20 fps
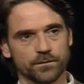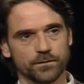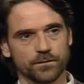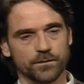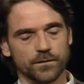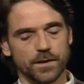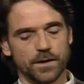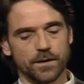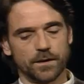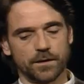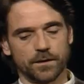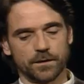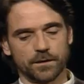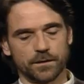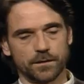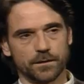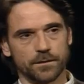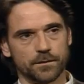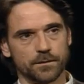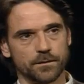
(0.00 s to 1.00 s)
The sound
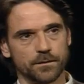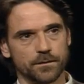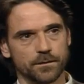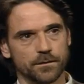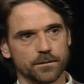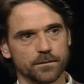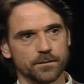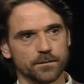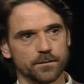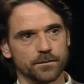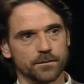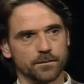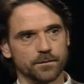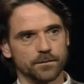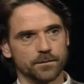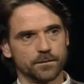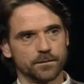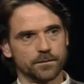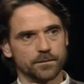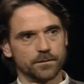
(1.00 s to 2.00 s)
she made was not
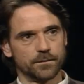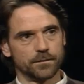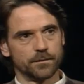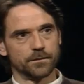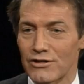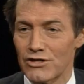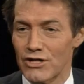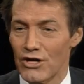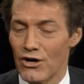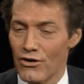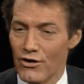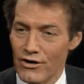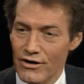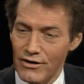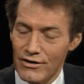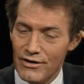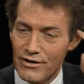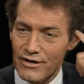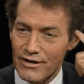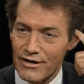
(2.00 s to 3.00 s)
the sound that she heard in
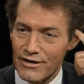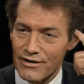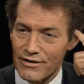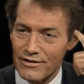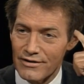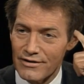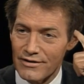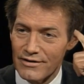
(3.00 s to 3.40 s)
her ear.